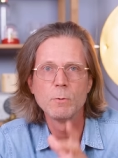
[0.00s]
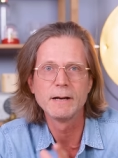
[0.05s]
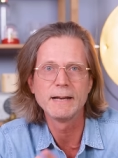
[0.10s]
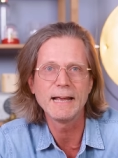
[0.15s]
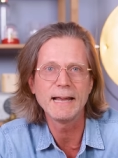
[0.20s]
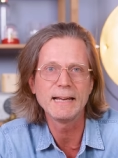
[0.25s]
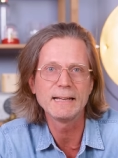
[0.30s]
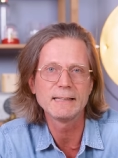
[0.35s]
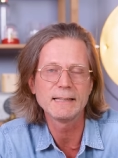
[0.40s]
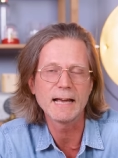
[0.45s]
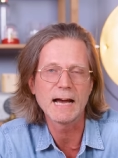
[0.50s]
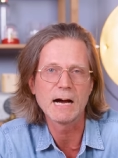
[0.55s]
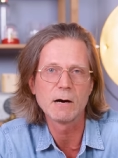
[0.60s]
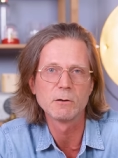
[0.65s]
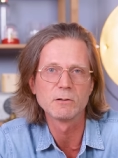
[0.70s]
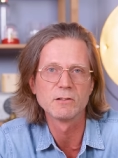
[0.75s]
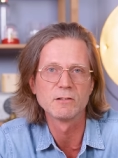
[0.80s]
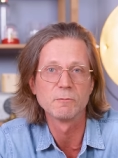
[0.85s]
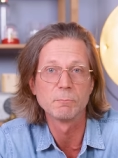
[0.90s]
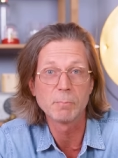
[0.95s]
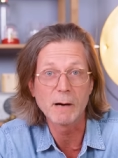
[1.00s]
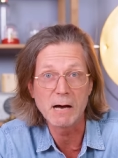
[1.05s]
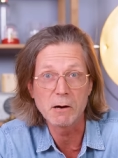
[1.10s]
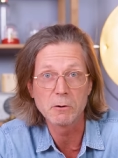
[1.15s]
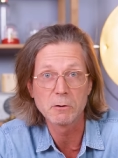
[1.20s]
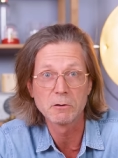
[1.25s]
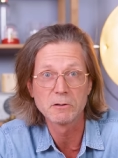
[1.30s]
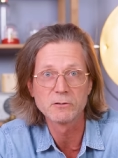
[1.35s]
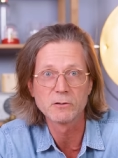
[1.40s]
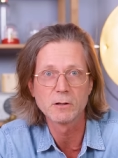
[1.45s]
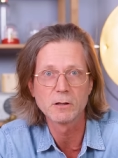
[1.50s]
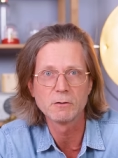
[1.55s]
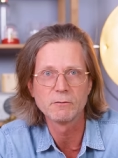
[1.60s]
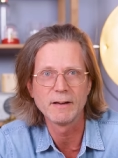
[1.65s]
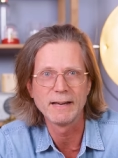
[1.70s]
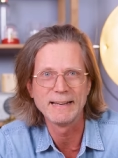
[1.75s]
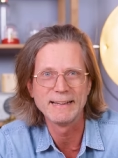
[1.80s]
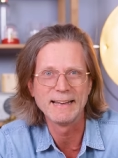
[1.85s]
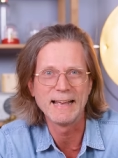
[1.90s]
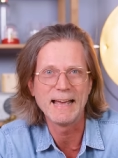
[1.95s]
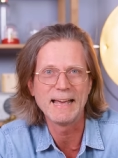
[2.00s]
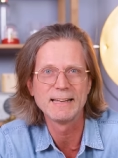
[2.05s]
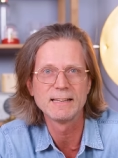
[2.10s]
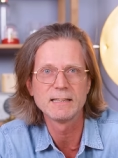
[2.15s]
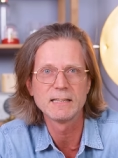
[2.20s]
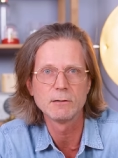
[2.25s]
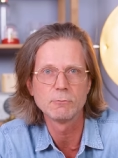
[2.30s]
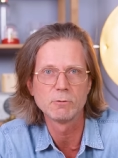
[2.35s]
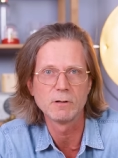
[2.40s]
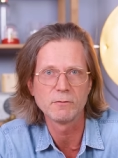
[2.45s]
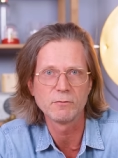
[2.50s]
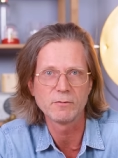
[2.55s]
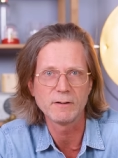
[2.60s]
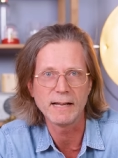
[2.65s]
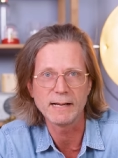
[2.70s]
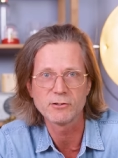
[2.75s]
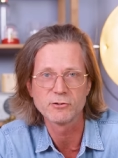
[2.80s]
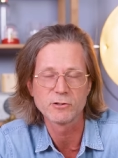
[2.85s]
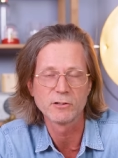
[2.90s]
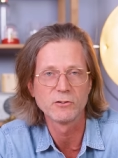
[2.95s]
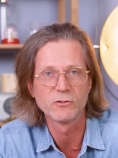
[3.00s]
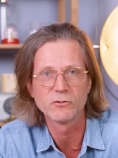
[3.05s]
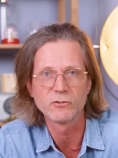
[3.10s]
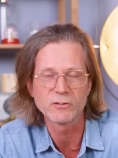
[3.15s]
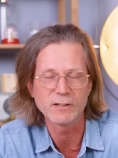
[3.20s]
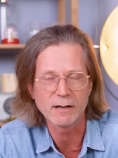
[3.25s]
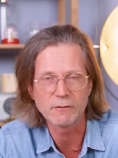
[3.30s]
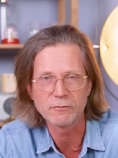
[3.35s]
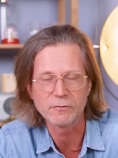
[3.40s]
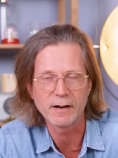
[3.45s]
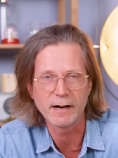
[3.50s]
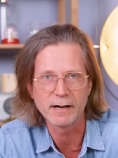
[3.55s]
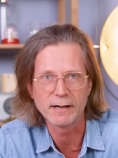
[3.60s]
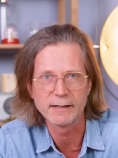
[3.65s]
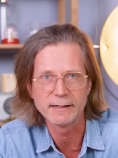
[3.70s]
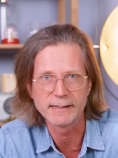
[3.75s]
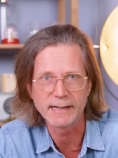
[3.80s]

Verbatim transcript: with 80 hours of power reserve and anti-reflection sapphire